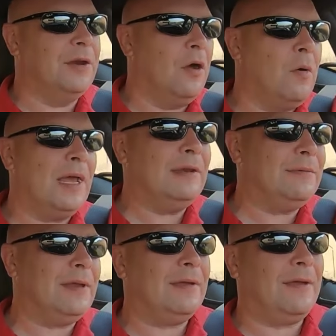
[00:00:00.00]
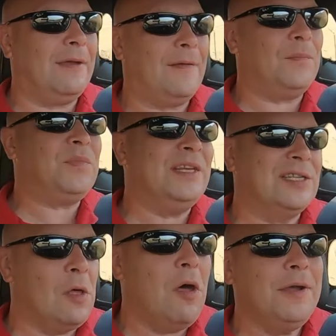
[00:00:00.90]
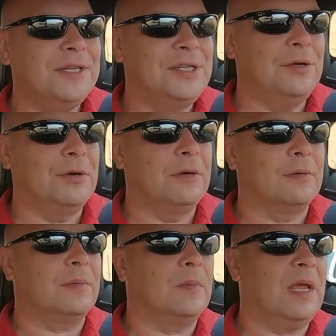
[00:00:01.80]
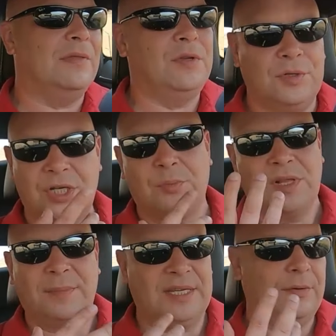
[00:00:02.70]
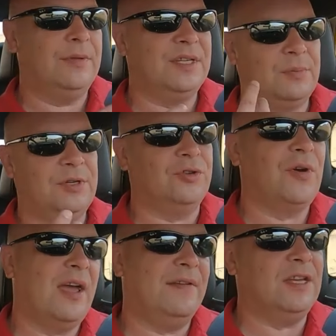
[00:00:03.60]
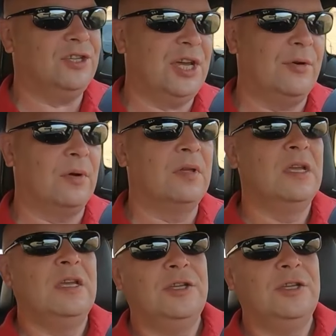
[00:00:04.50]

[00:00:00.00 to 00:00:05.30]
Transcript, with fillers: You know, and as long as you're, and you should really be doing this when you're driving in general,